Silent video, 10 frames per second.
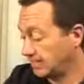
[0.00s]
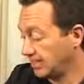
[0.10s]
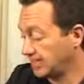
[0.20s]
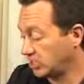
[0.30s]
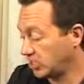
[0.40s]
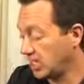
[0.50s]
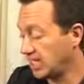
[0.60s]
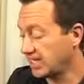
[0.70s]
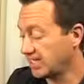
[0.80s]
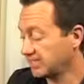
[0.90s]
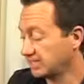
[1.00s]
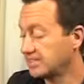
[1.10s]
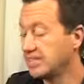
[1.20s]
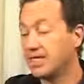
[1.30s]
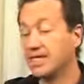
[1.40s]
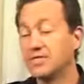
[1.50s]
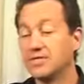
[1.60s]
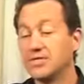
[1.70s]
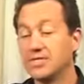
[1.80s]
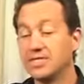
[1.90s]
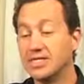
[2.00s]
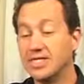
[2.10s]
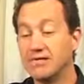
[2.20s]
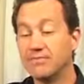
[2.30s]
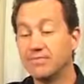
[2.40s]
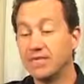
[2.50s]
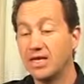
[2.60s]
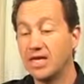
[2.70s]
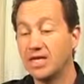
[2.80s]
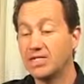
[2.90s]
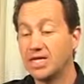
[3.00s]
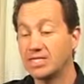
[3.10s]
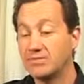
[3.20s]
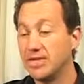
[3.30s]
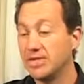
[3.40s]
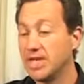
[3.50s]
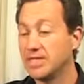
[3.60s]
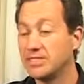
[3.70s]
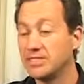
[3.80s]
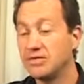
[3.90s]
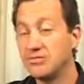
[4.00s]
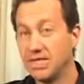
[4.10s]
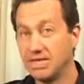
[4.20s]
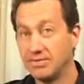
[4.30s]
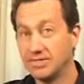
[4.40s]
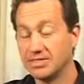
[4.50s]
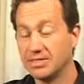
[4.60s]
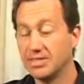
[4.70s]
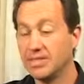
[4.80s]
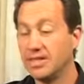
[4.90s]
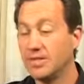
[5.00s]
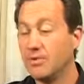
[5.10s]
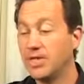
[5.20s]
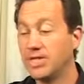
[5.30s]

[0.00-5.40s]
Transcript: In the chains, as you can see, each atom only has 2 neighbours, and the way